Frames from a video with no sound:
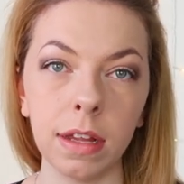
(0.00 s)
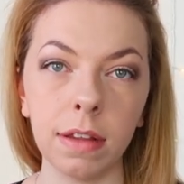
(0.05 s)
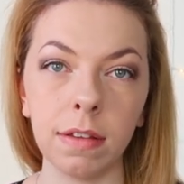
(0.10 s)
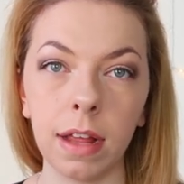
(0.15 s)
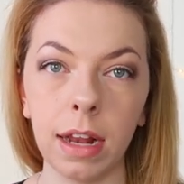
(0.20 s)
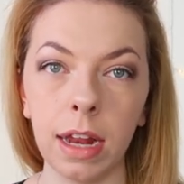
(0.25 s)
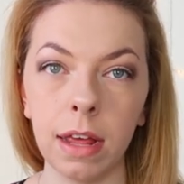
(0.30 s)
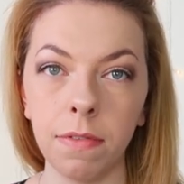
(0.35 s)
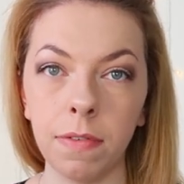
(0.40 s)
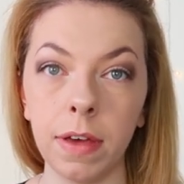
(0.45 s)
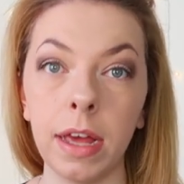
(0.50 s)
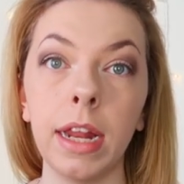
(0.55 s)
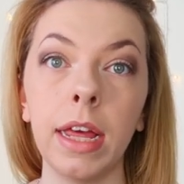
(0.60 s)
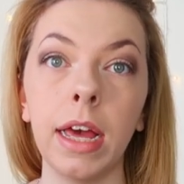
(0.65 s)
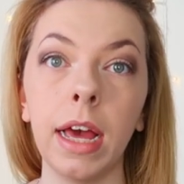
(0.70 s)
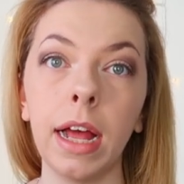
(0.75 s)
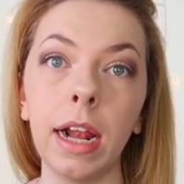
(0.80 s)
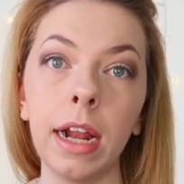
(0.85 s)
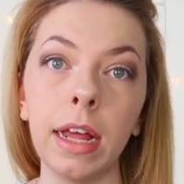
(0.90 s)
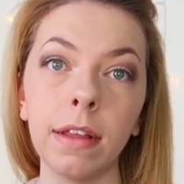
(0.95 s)
It's
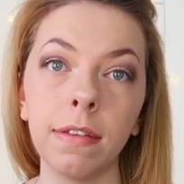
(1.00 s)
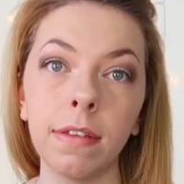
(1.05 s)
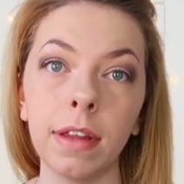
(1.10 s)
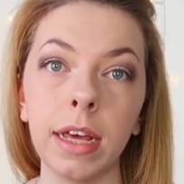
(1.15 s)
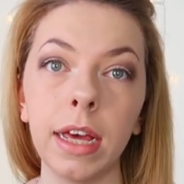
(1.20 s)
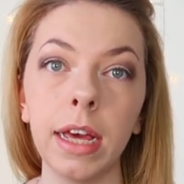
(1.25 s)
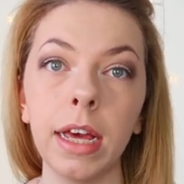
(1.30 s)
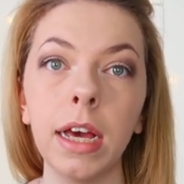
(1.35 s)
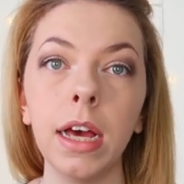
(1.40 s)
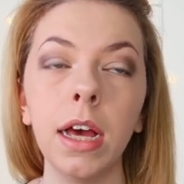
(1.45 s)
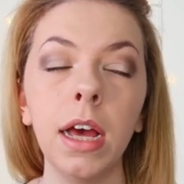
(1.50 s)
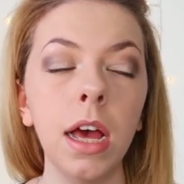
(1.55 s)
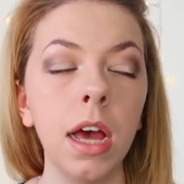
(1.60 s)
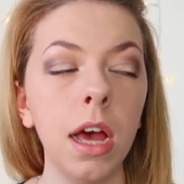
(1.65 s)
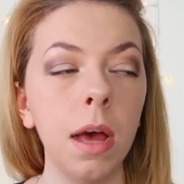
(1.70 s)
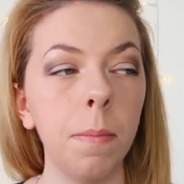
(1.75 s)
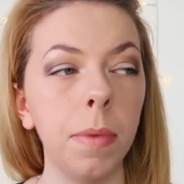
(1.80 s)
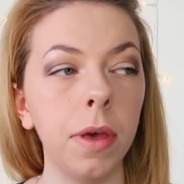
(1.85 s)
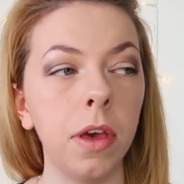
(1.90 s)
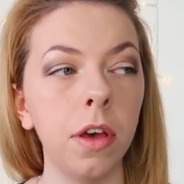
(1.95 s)
clairfeeling and clairseeing
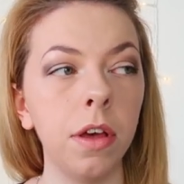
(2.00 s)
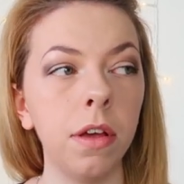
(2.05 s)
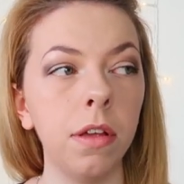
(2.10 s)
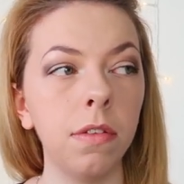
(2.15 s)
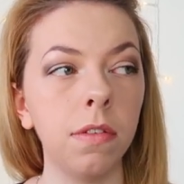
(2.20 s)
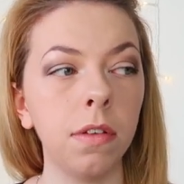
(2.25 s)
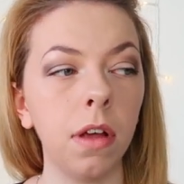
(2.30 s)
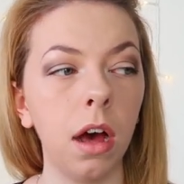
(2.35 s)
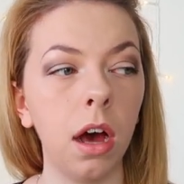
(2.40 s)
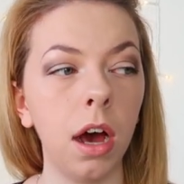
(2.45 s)
because